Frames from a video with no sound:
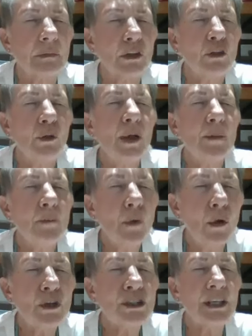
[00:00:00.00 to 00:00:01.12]
to
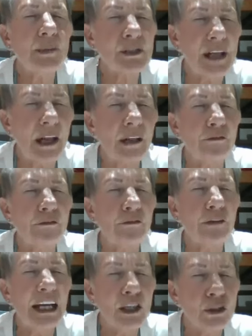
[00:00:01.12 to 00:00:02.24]
immerse Himself
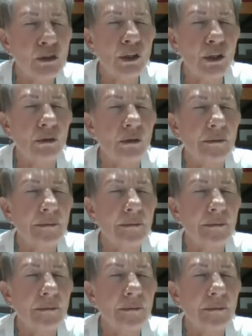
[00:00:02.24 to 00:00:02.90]
into you.